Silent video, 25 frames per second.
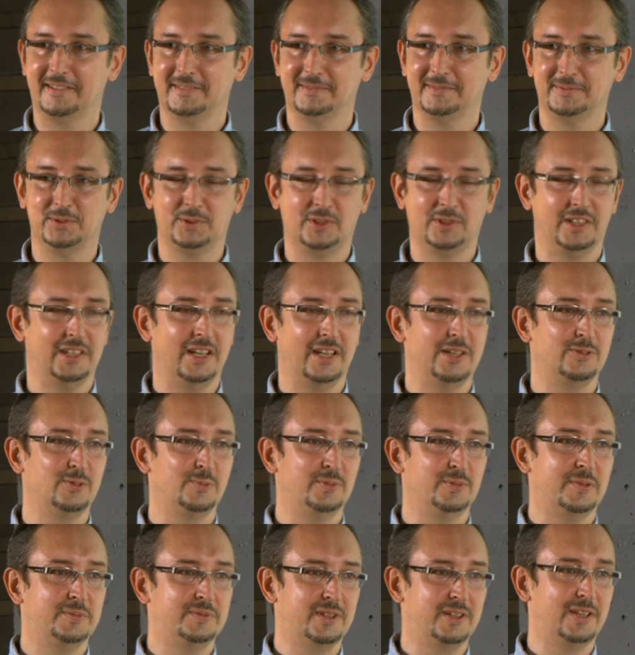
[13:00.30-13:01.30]
I think you need to
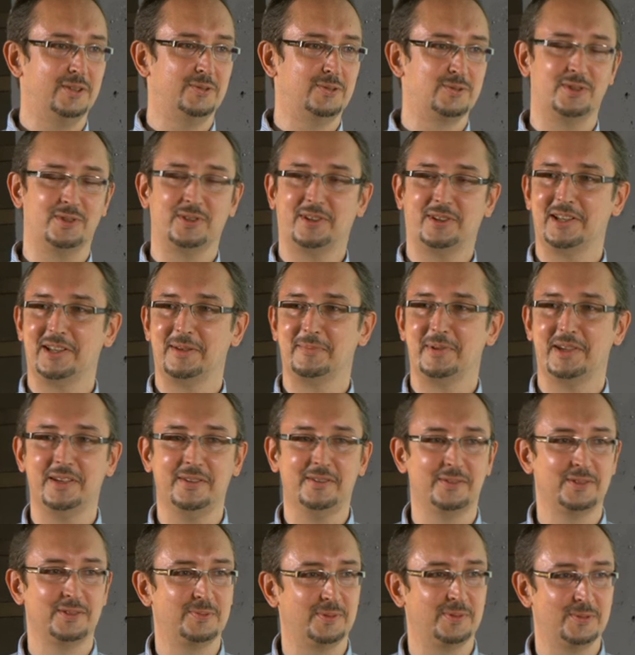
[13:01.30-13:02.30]
collaborate, because it's
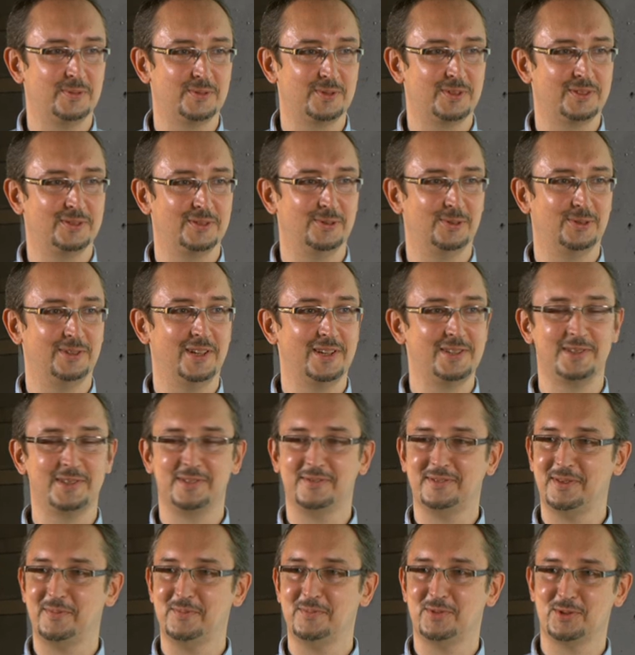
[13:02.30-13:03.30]
hard to keep up with
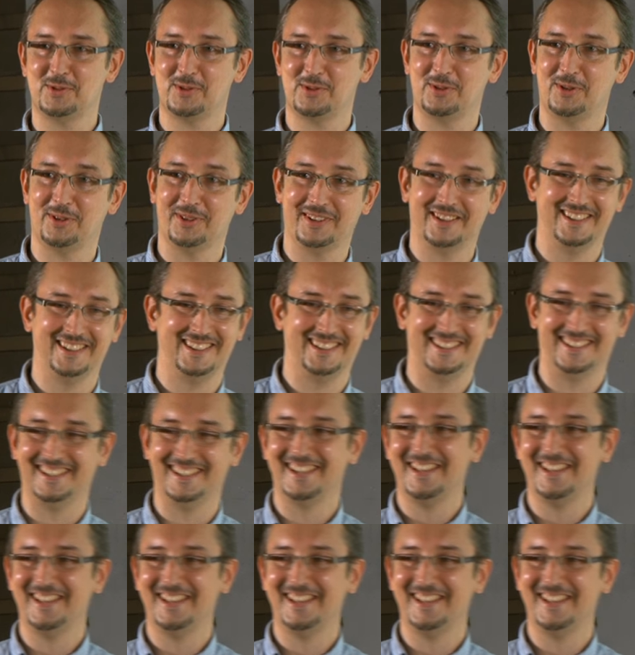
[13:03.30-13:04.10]
this everything, a lot of